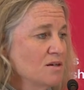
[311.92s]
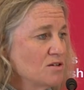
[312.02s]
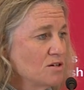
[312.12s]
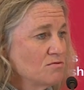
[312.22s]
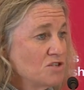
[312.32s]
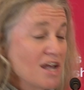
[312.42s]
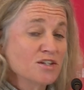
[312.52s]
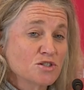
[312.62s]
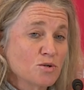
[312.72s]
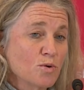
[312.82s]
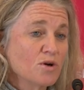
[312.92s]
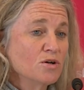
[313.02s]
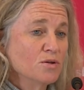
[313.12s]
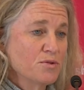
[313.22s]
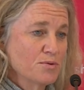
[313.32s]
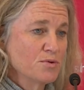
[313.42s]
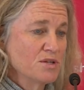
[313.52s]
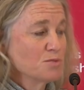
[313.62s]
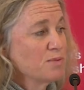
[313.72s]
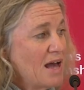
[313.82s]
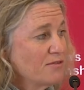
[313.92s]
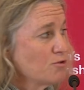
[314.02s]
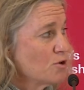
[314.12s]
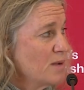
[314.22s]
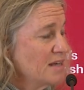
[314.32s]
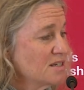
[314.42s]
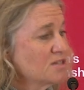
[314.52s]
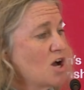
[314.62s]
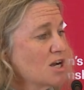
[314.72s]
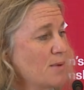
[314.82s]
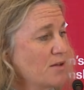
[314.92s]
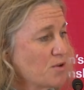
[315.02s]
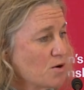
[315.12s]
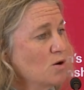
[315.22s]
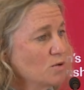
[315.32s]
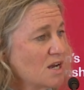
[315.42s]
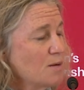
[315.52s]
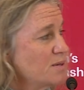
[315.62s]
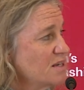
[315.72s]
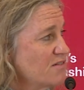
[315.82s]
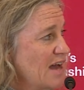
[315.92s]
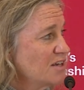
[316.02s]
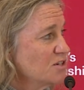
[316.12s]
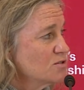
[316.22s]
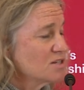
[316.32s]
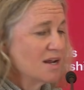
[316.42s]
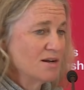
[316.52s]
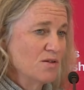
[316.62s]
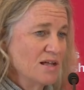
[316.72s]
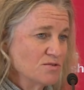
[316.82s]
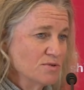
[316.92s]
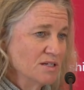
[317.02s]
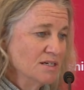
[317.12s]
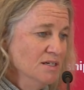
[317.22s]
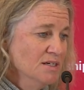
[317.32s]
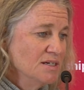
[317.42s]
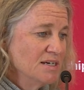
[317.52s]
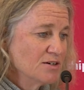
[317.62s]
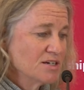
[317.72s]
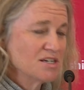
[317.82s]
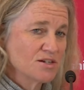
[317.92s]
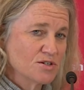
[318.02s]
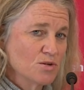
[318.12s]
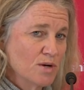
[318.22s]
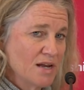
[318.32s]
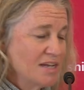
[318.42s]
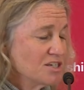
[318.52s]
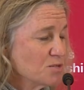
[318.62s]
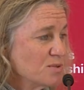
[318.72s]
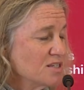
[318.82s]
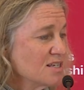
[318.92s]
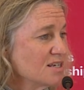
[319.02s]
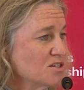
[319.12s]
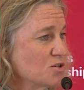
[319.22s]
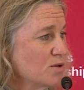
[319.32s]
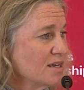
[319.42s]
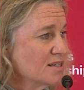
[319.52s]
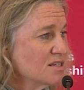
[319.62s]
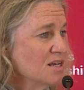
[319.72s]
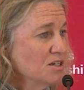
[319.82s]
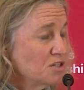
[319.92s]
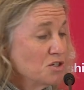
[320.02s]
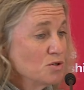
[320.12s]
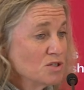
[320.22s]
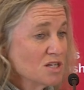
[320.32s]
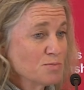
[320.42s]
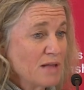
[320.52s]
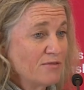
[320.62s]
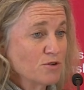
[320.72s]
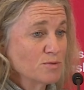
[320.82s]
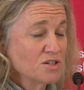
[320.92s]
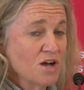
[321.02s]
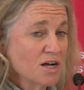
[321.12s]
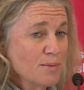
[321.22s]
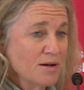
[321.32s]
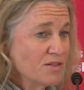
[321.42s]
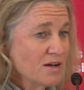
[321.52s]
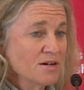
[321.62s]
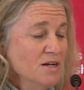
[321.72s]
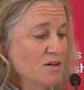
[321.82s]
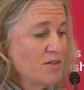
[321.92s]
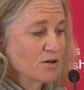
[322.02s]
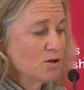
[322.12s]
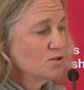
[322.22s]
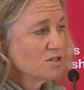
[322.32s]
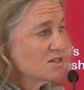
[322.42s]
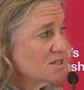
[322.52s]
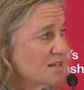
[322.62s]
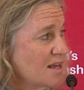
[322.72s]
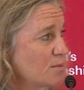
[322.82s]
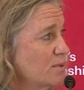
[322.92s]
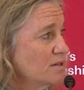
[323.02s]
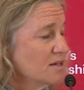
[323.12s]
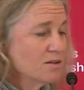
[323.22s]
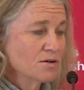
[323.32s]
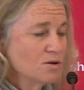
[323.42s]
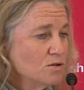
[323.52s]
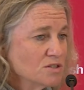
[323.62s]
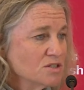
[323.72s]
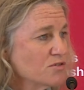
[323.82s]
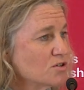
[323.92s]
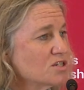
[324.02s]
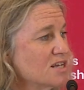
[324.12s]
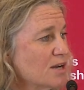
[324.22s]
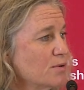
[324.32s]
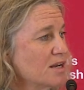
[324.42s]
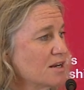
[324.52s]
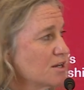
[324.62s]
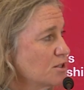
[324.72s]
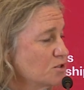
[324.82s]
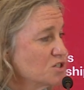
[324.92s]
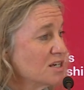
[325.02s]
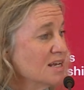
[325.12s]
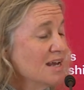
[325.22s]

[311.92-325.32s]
to change the world through this platform and to talk about their own company values. And I know that's really near and dear to what HSBC is doing is to use this platform to talk about their, their goals in sustainability, their goals in diversity, equity, and inclusion,